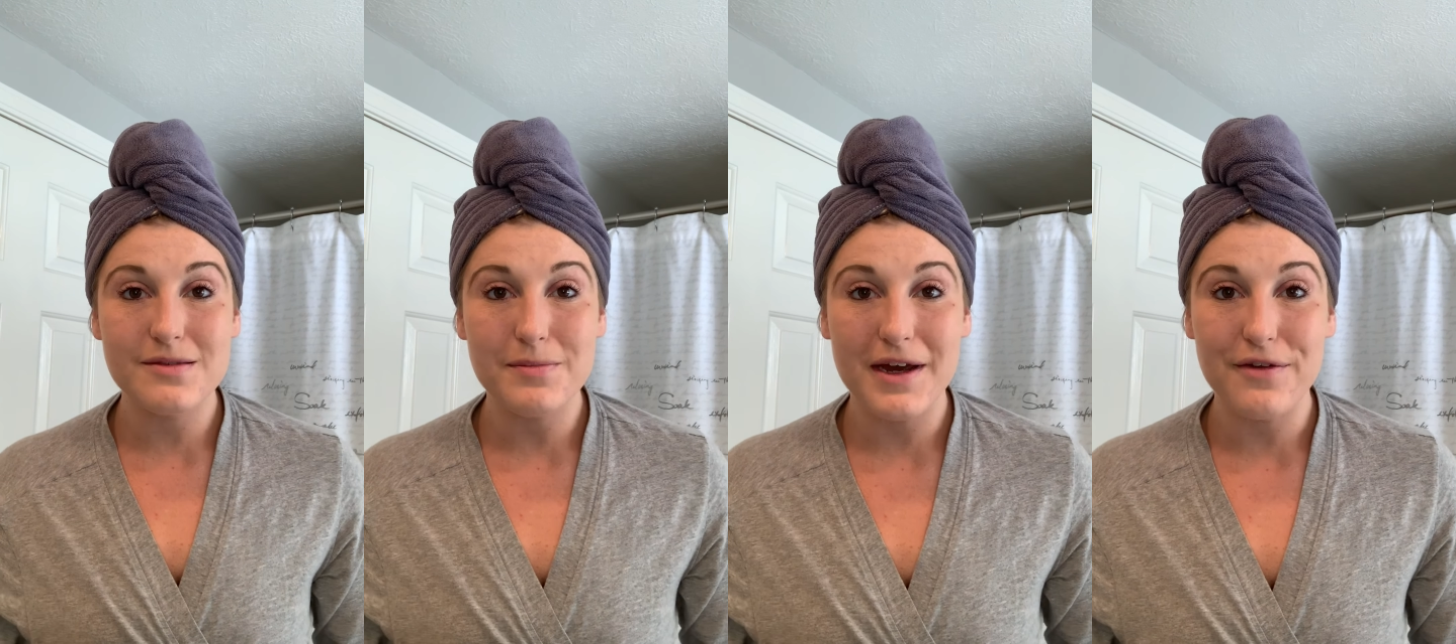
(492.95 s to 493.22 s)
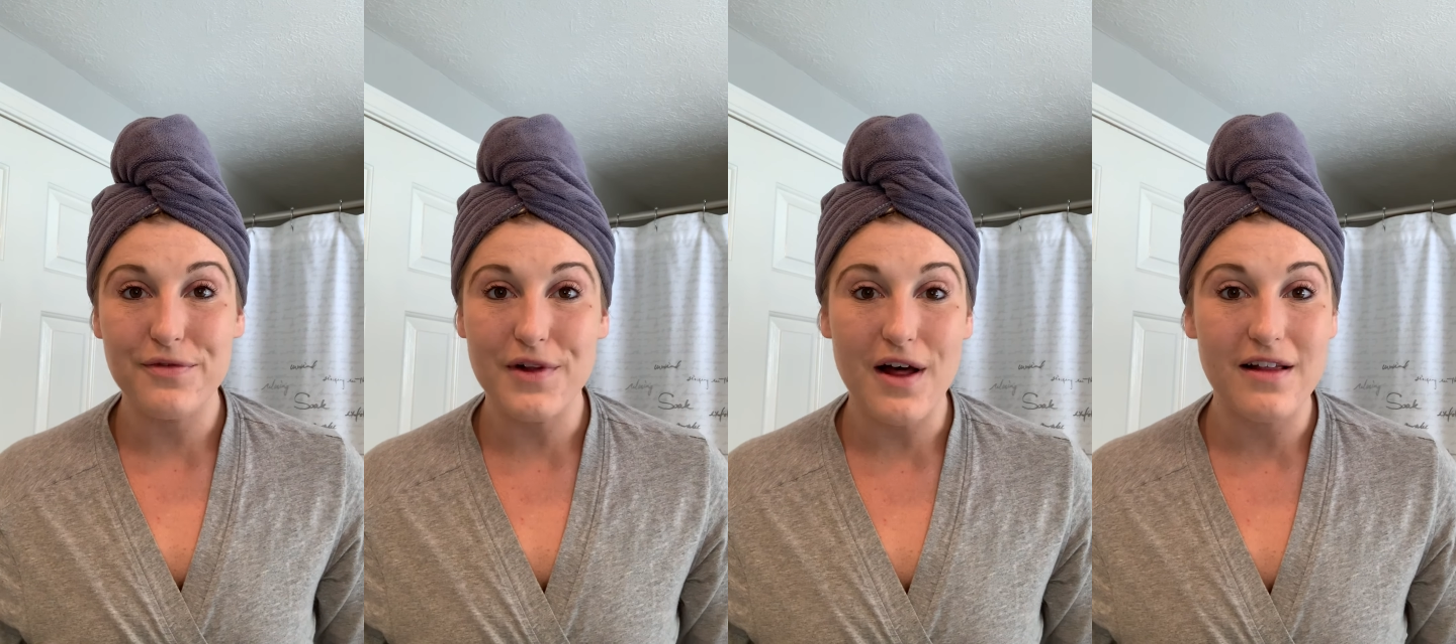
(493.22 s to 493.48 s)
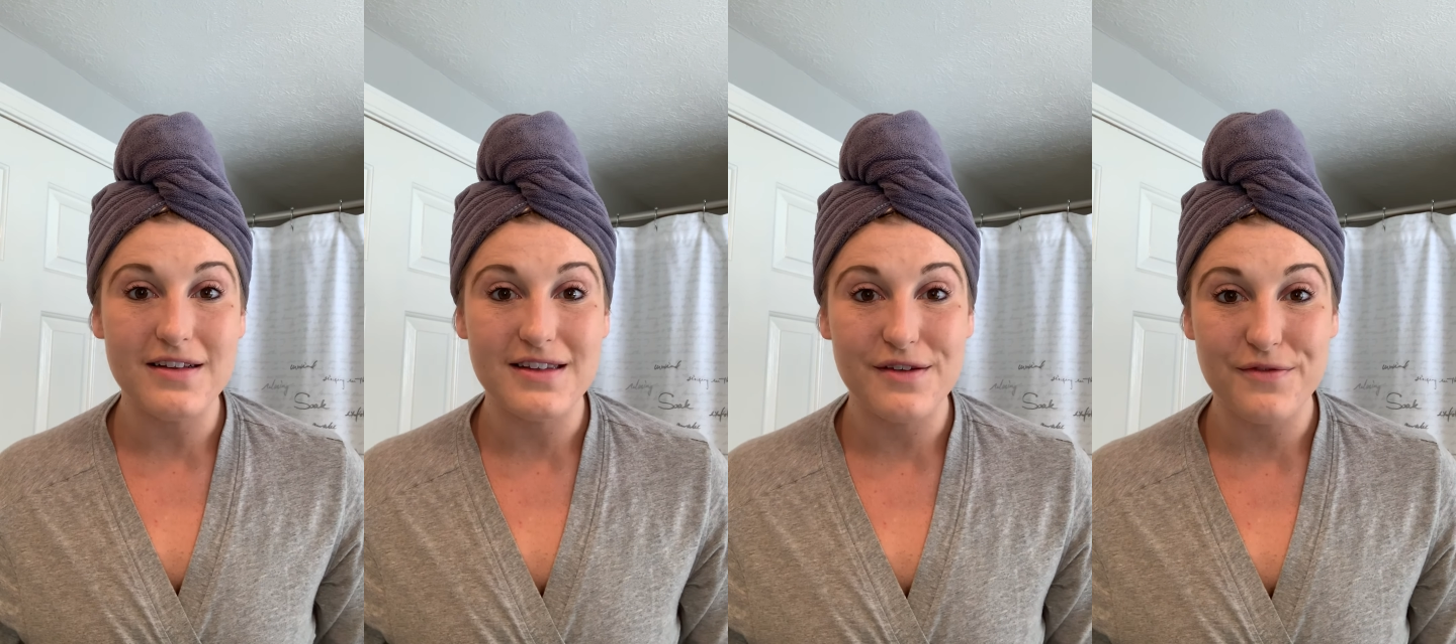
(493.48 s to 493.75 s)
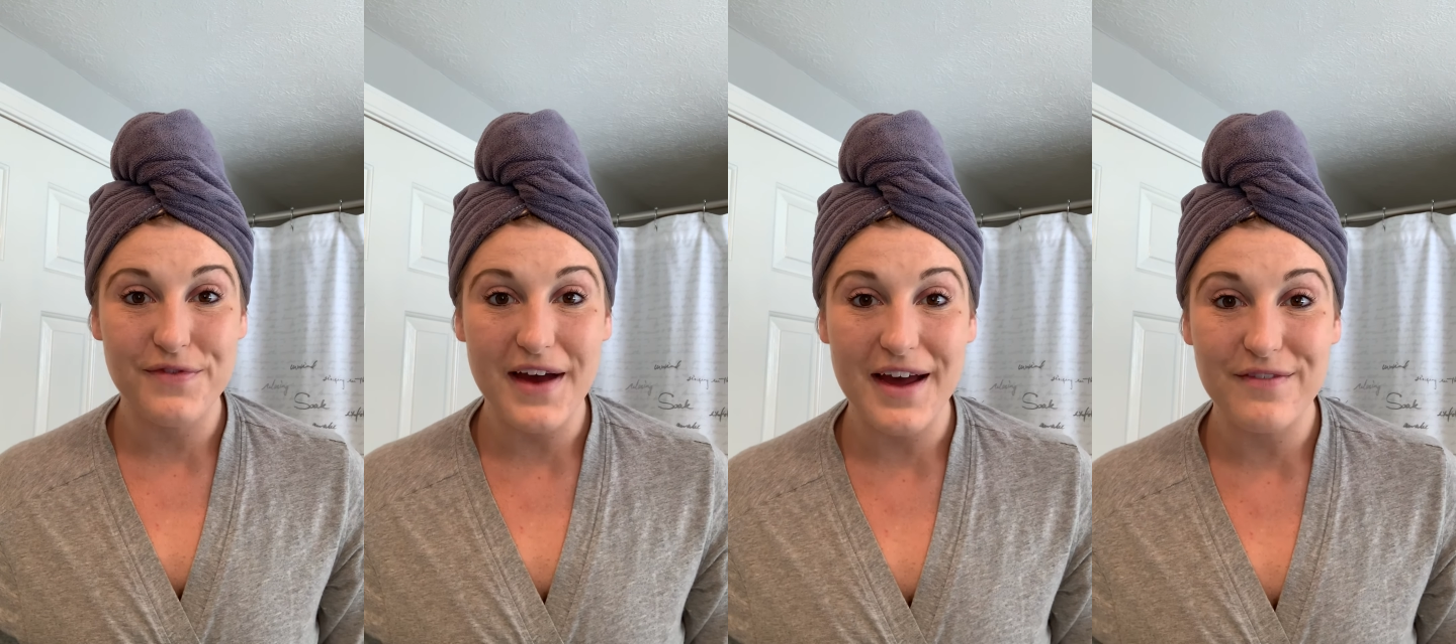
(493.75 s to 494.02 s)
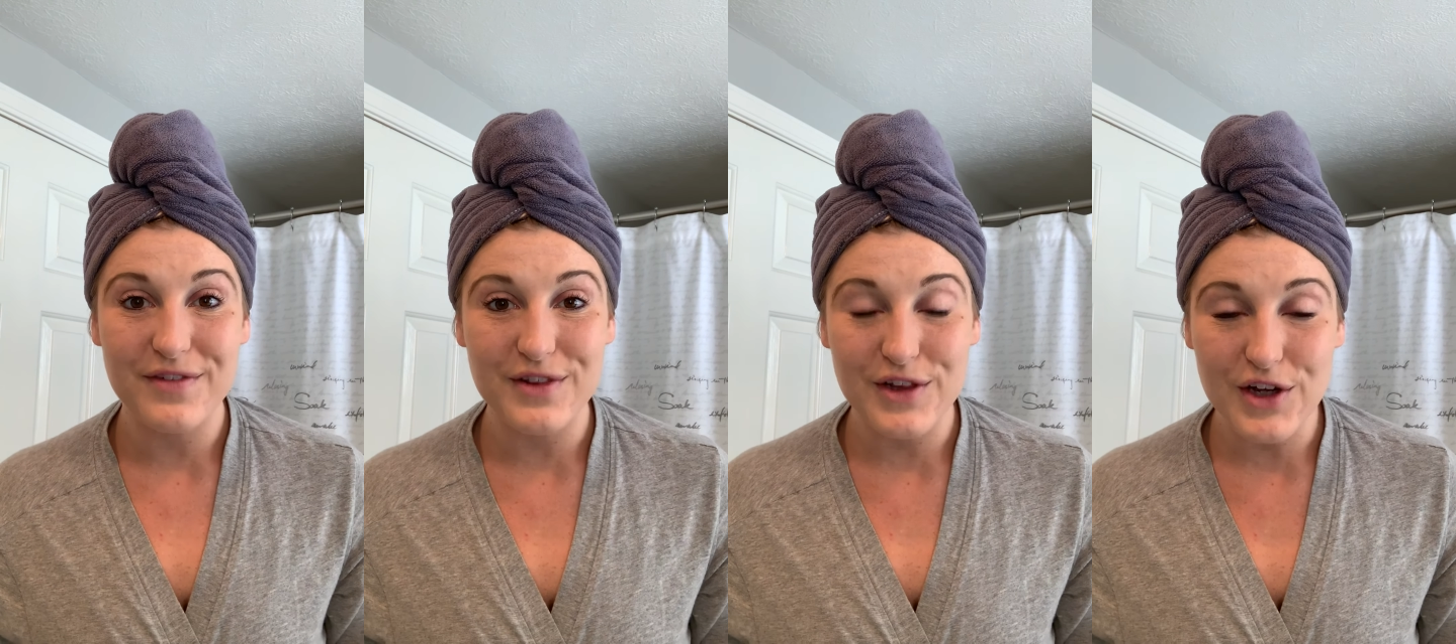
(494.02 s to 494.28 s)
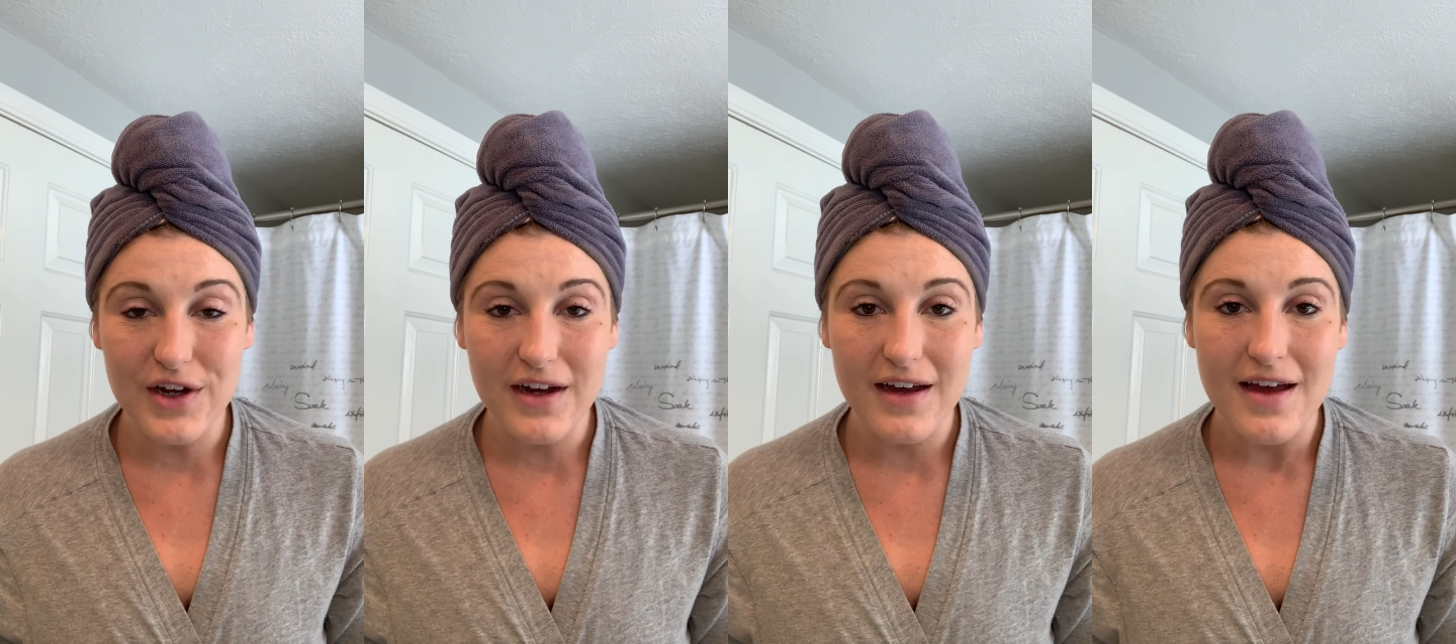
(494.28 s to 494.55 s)
my Flawless in 5
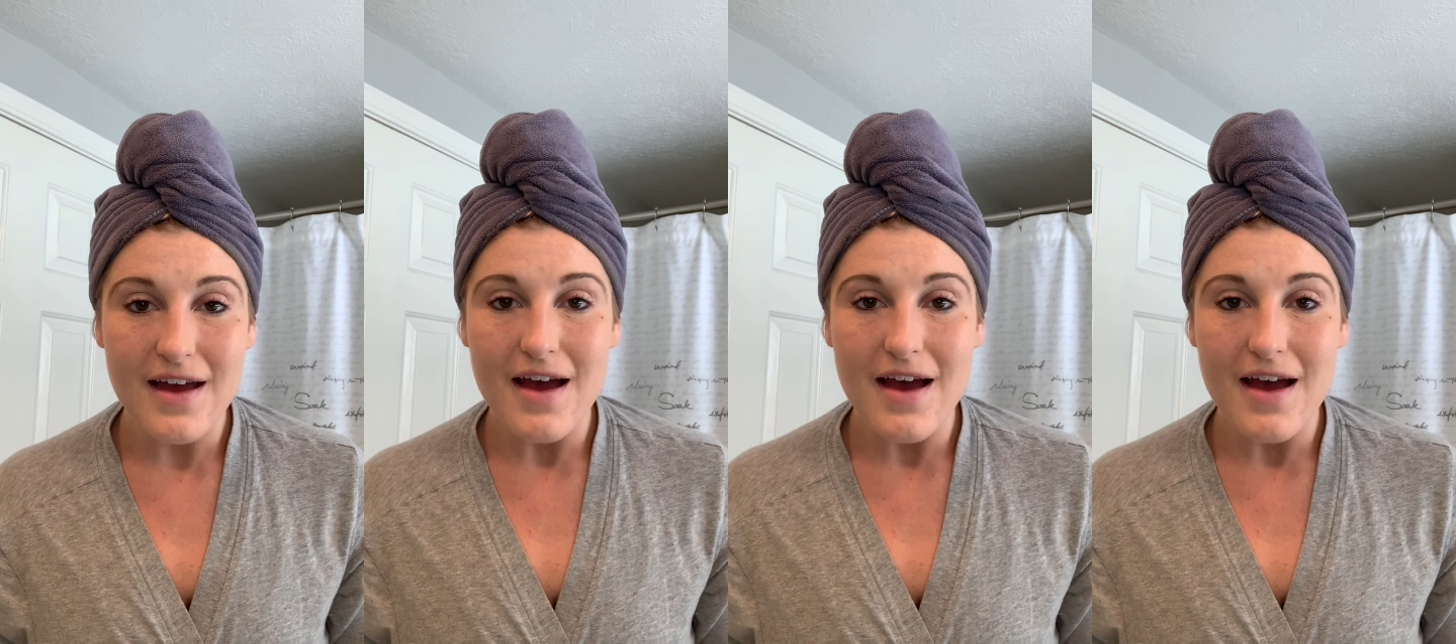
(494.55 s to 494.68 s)
look.